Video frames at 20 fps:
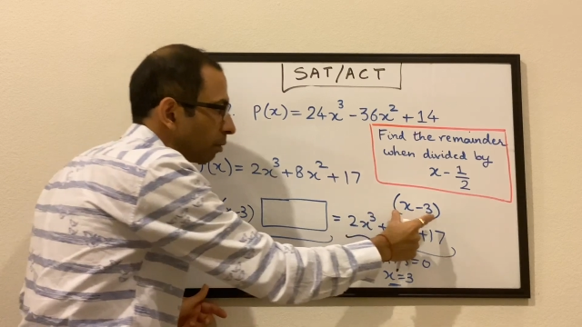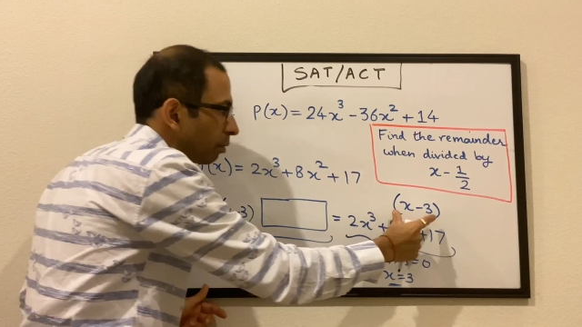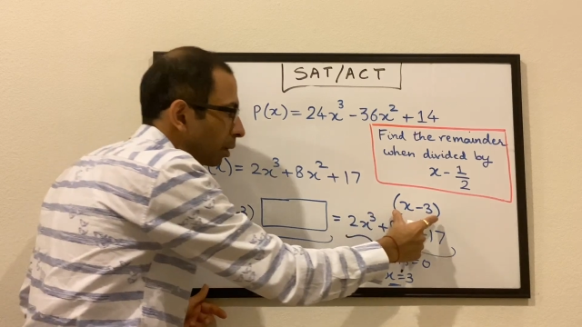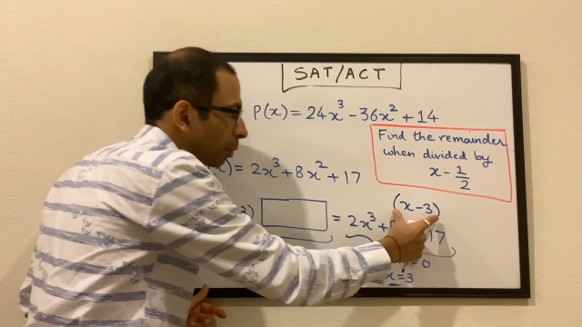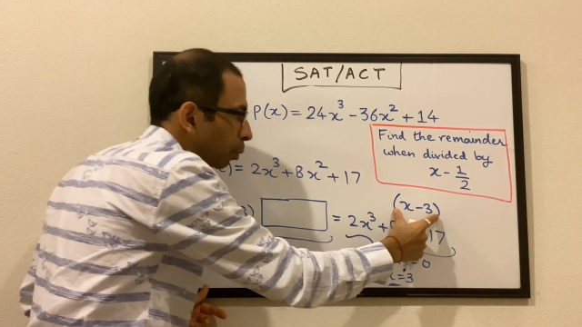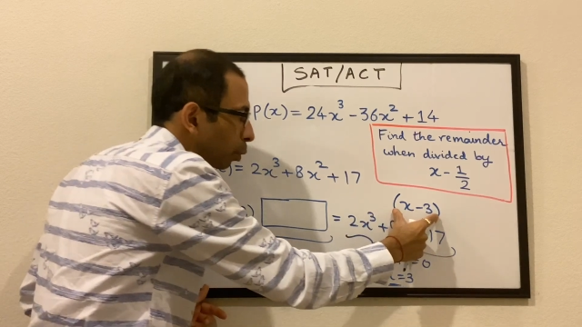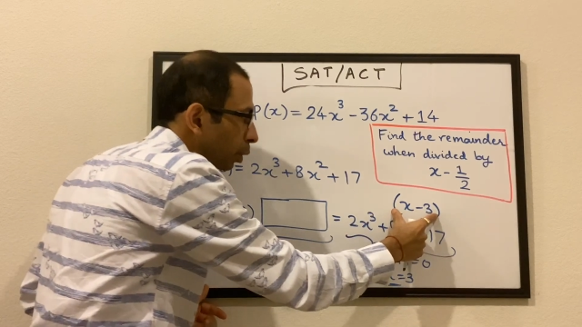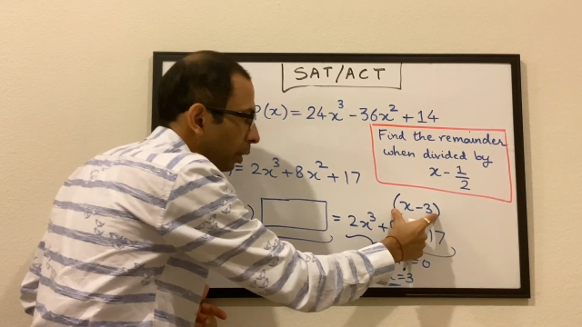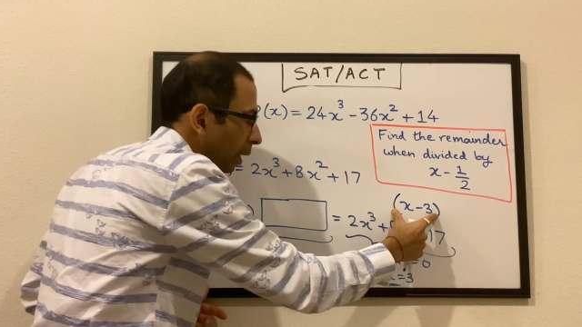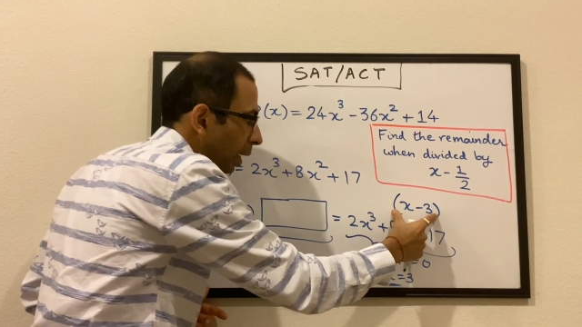we
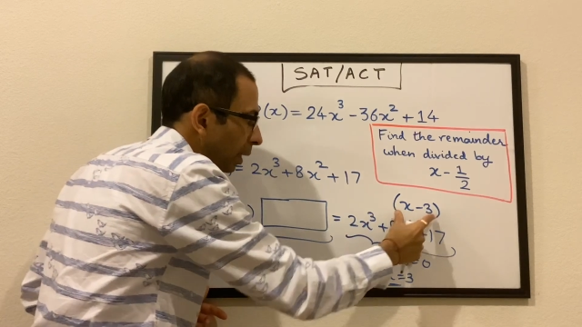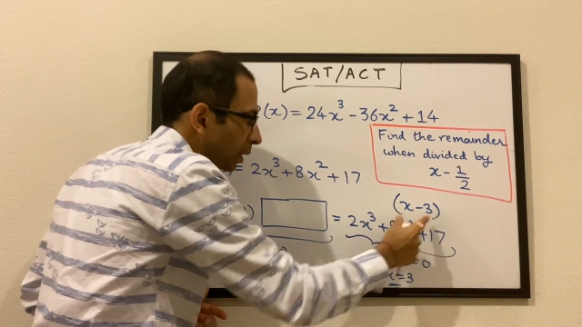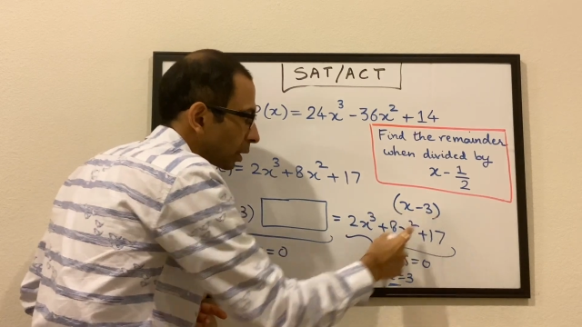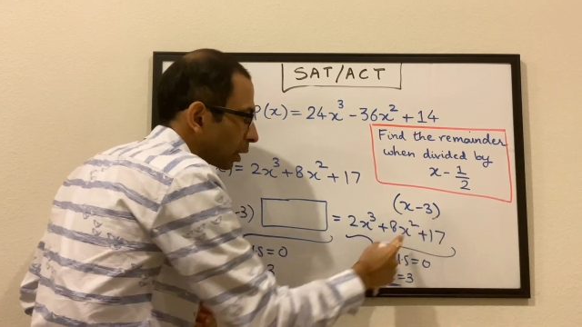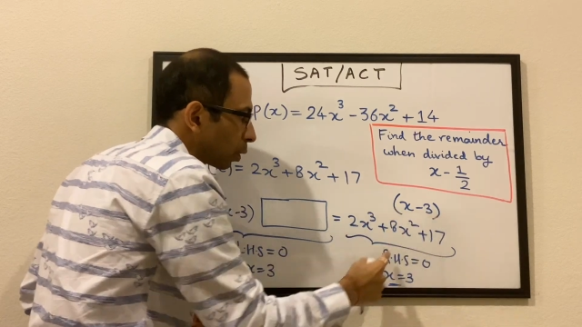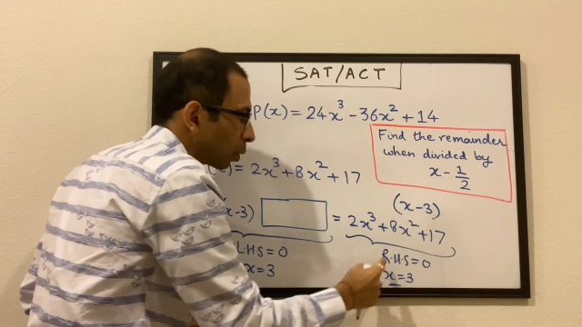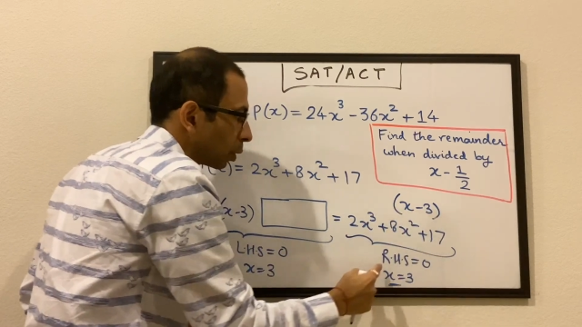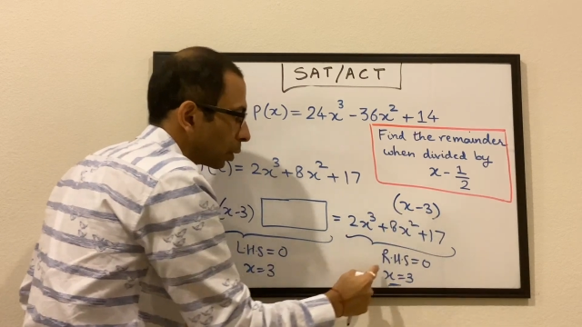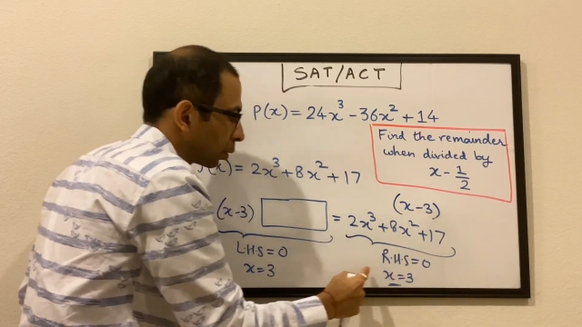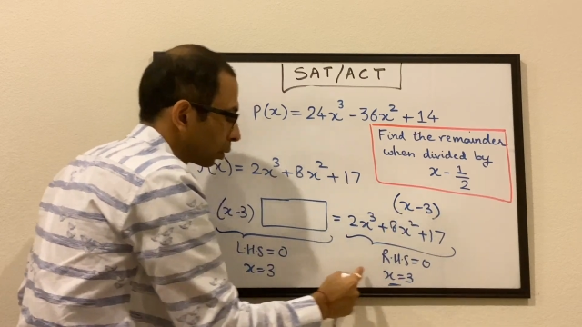put x
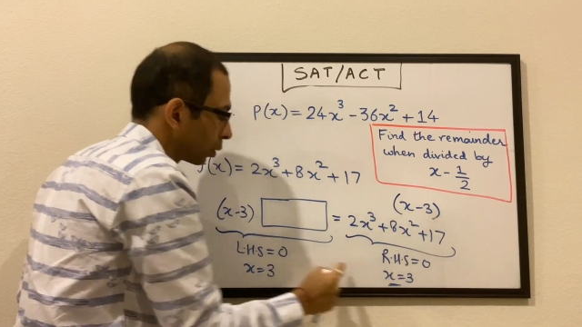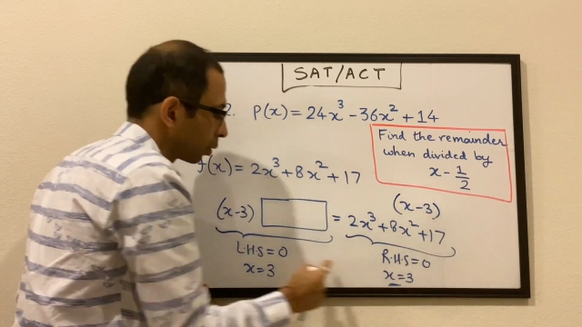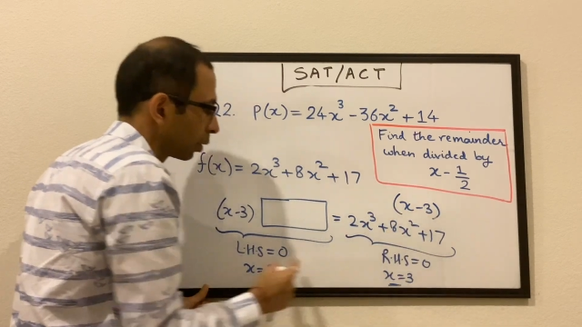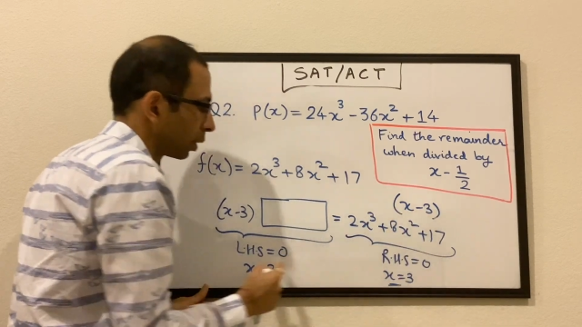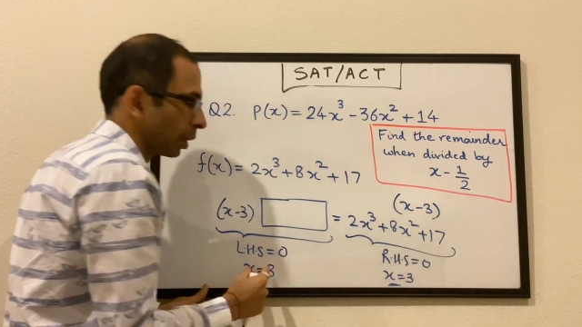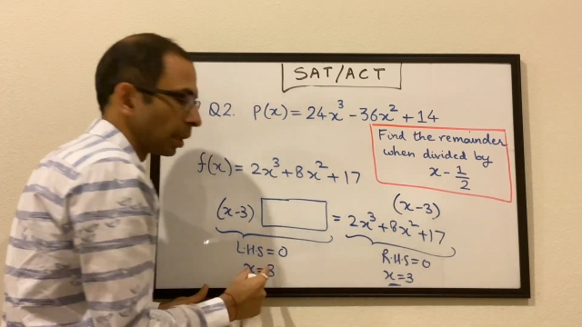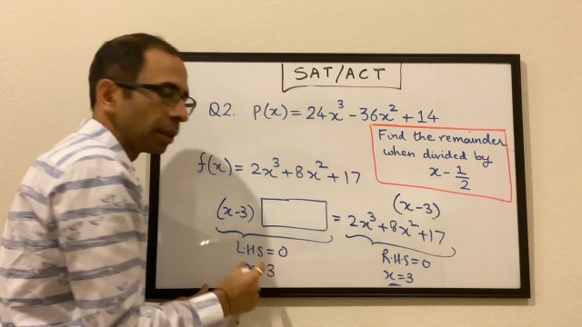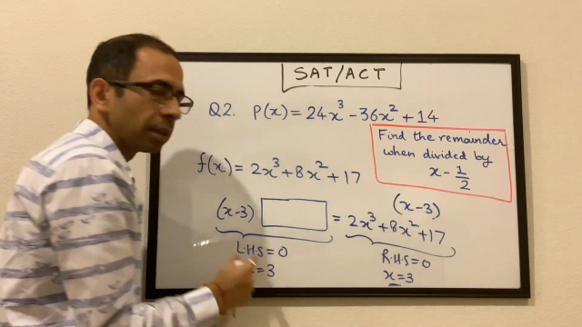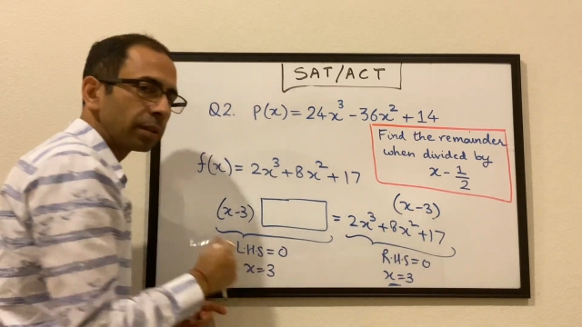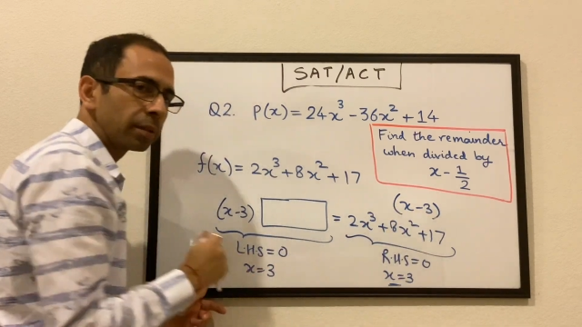equal to 3.